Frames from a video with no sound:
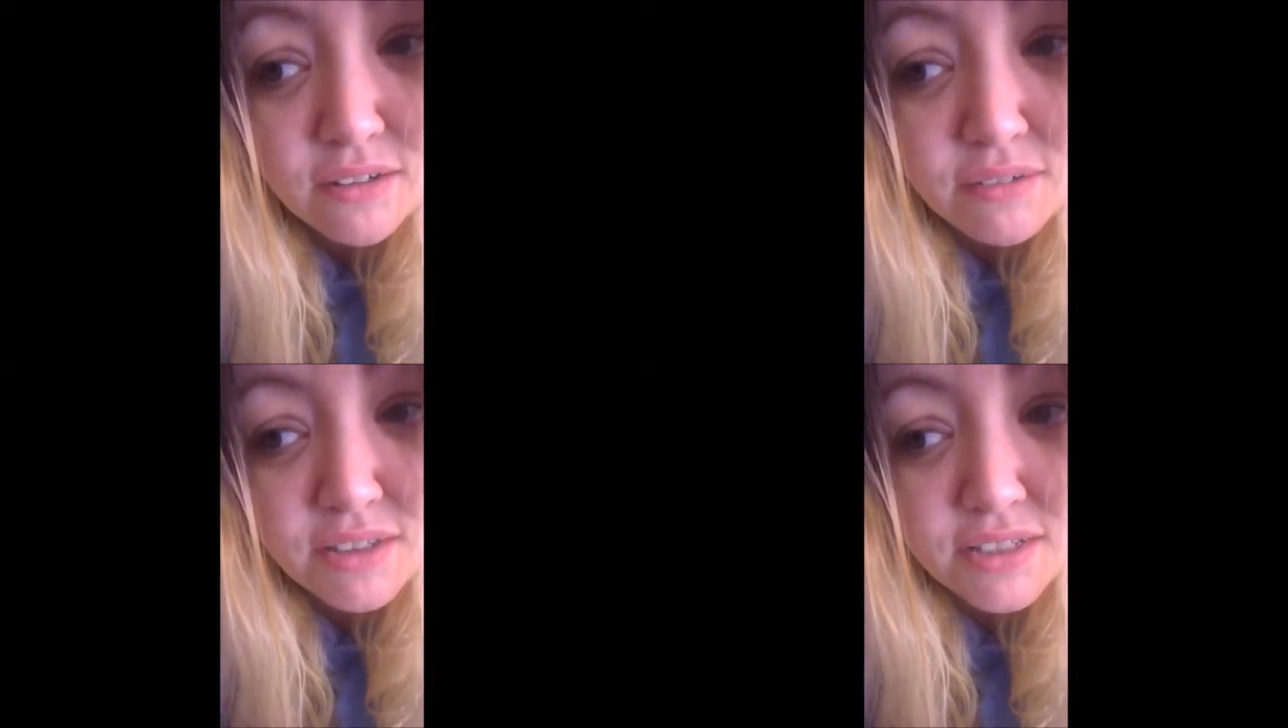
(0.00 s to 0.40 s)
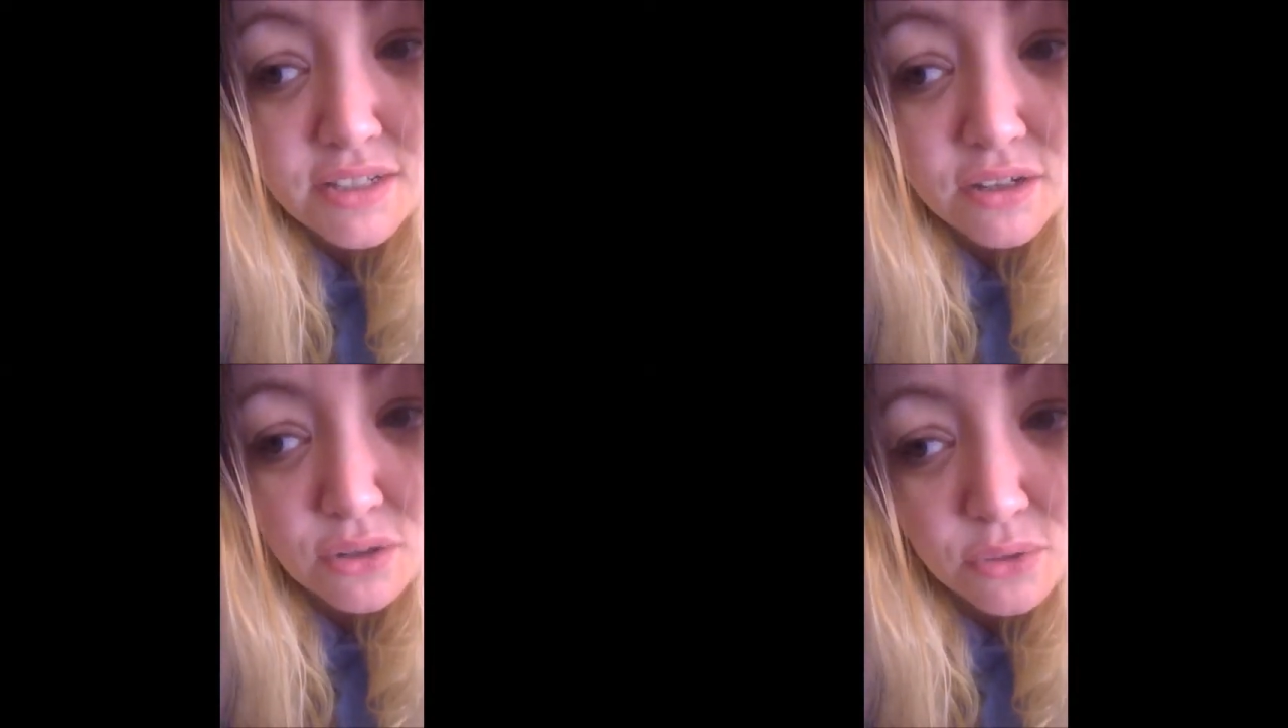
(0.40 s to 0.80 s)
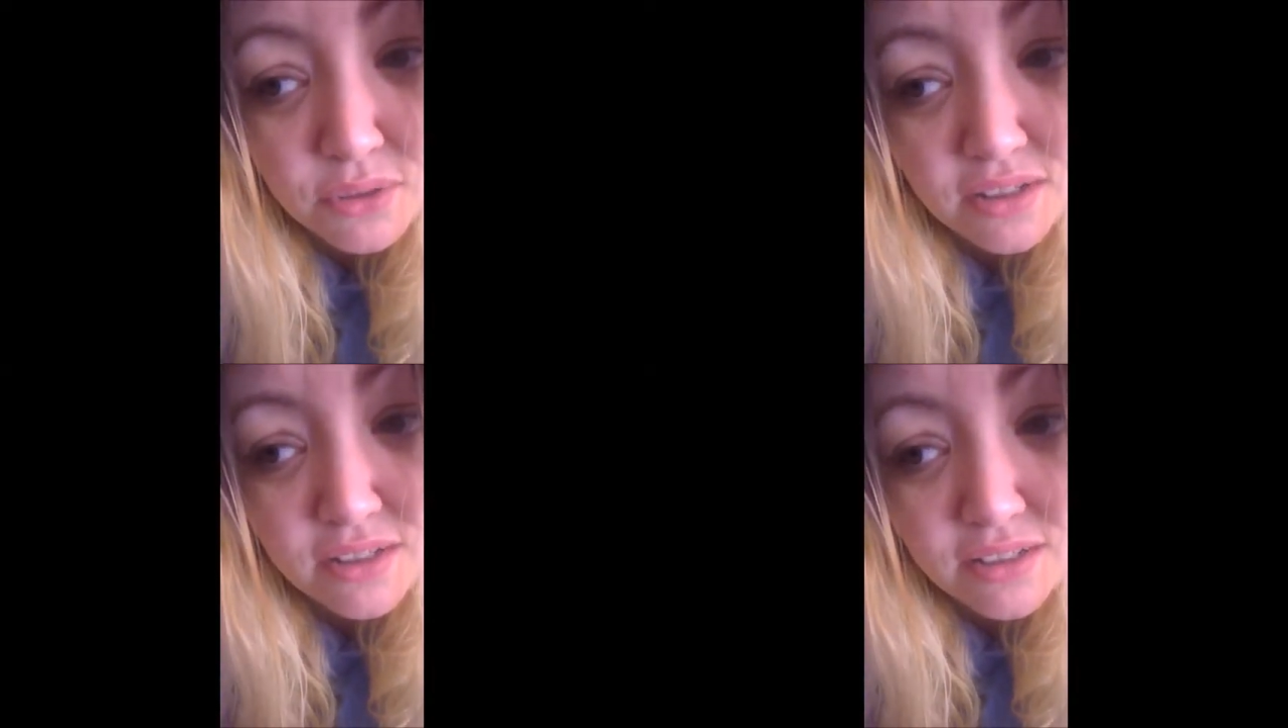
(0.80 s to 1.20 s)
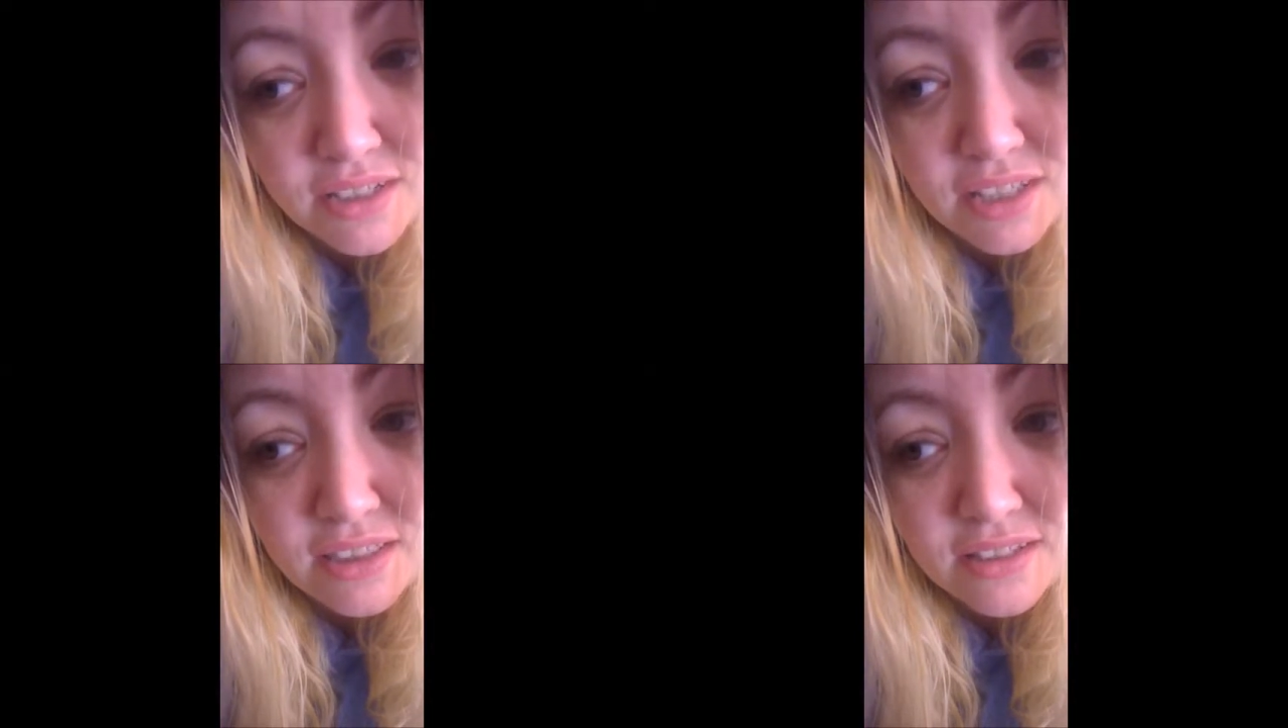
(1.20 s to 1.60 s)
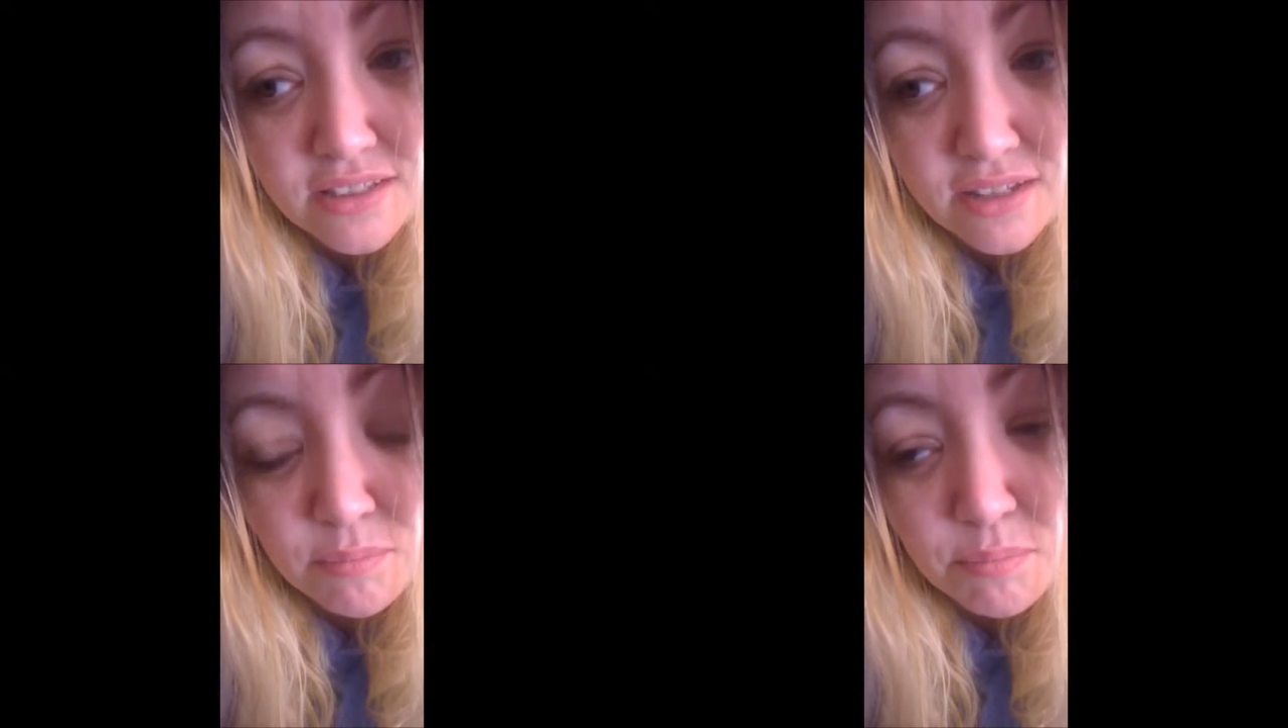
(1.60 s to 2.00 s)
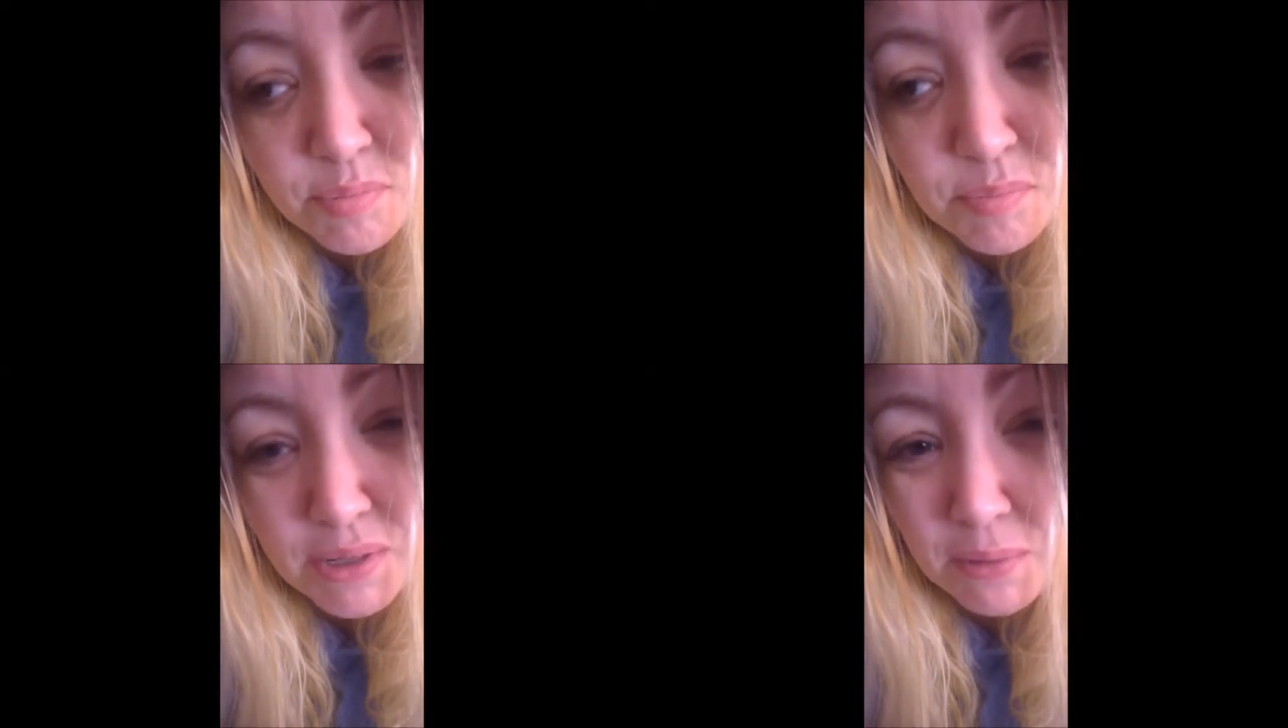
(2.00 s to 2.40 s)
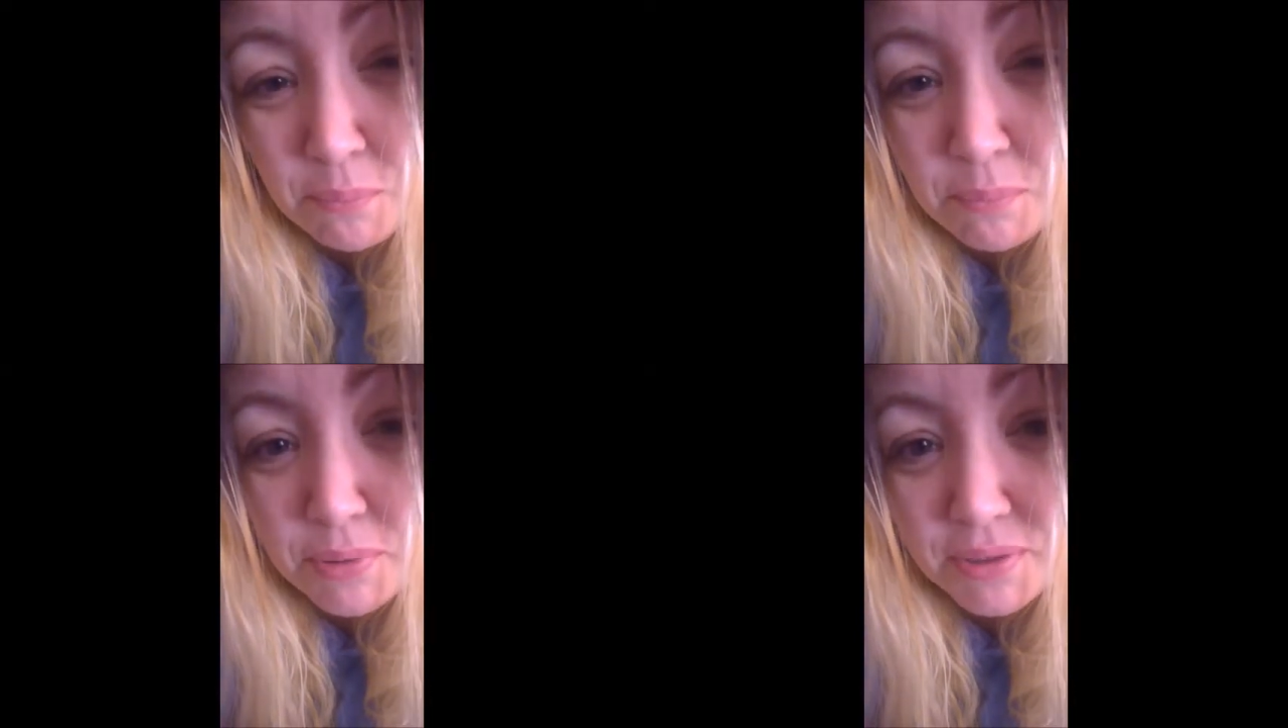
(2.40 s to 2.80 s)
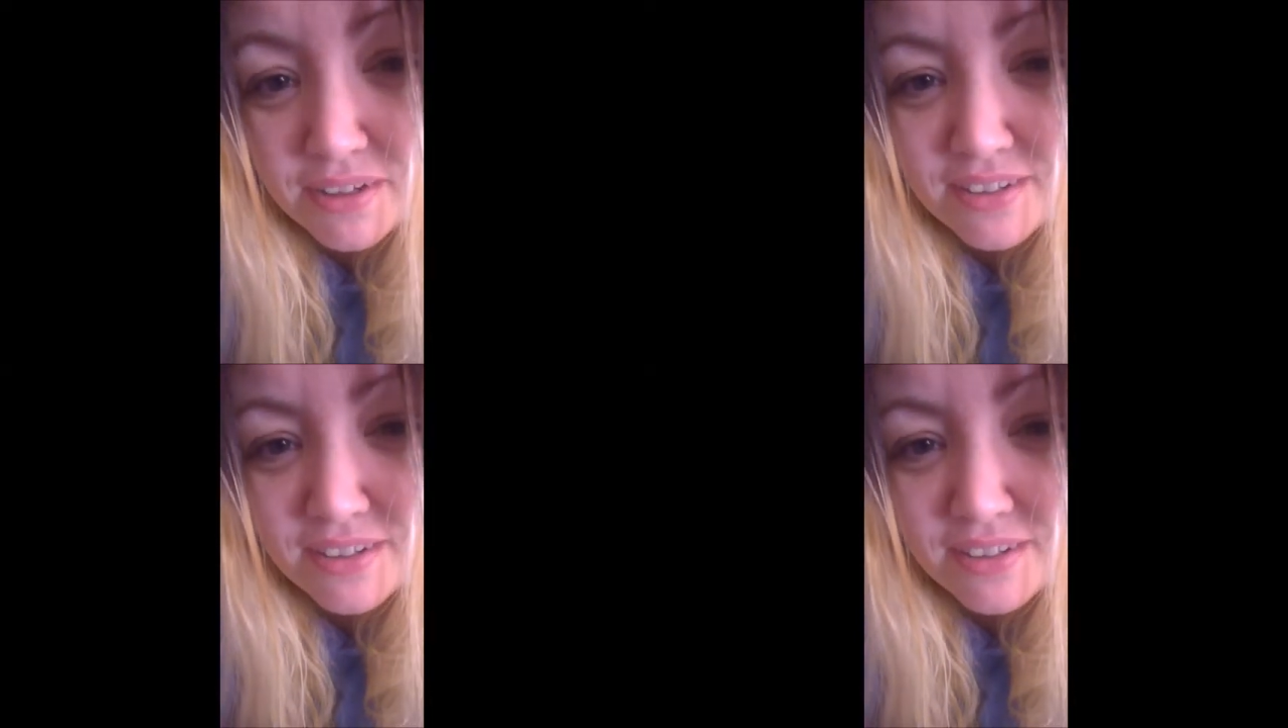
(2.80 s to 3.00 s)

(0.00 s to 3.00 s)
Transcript: where there's a hole in the sump pump,